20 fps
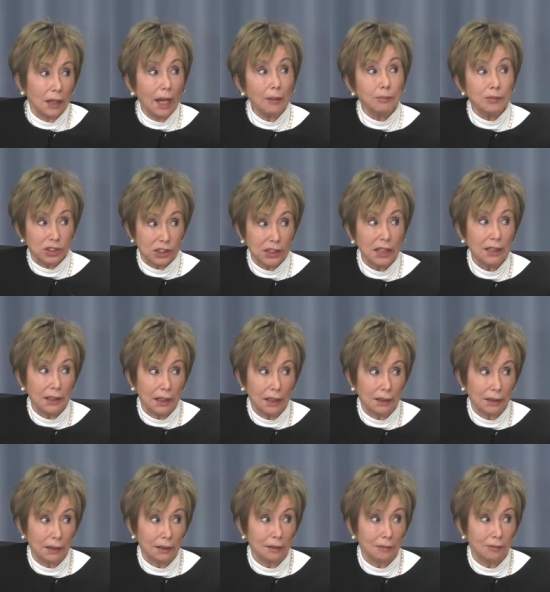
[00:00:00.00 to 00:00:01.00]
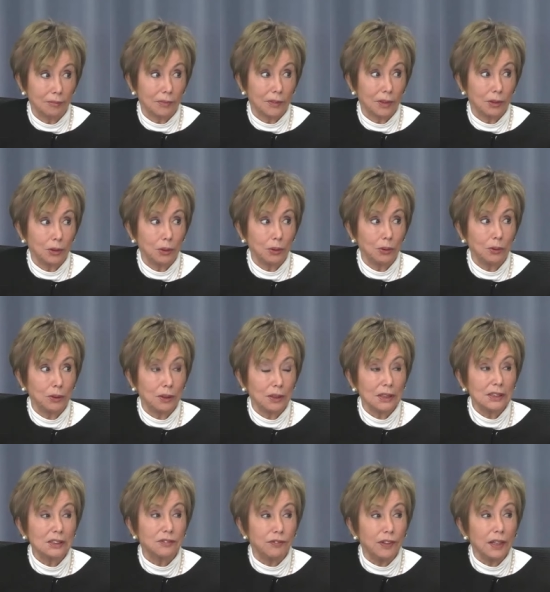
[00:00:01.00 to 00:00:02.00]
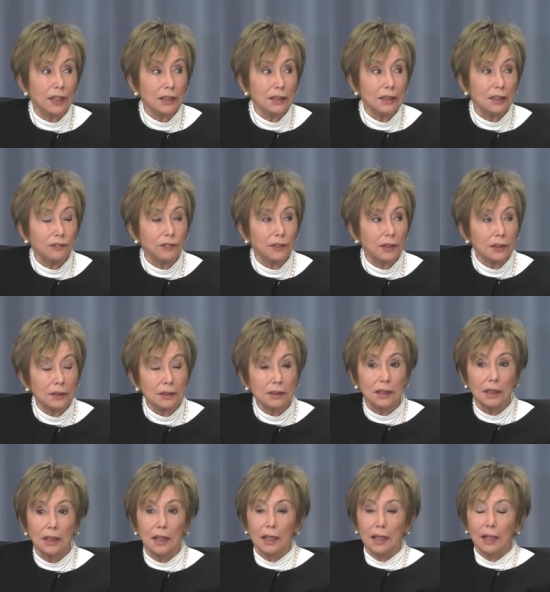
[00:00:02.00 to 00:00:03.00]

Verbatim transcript: I'm Chilean, you know, it's very different